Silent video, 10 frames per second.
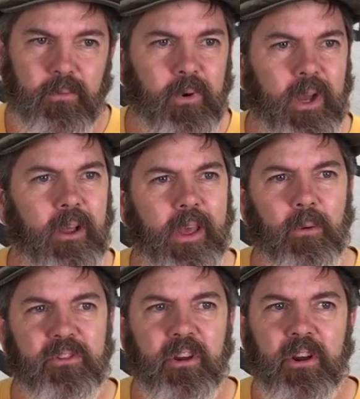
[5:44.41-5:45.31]
Well, that
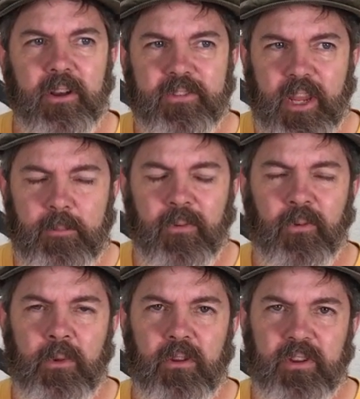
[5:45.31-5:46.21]
wasn't enough to keep me
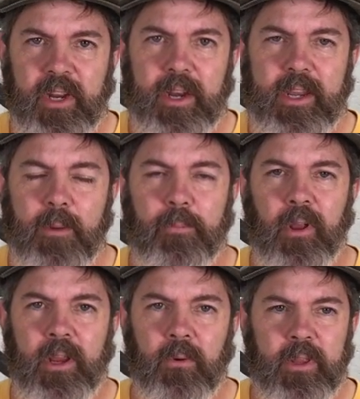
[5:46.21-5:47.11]
from using it. I kept
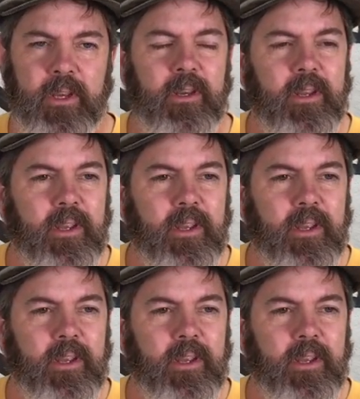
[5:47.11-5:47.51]
playing with it.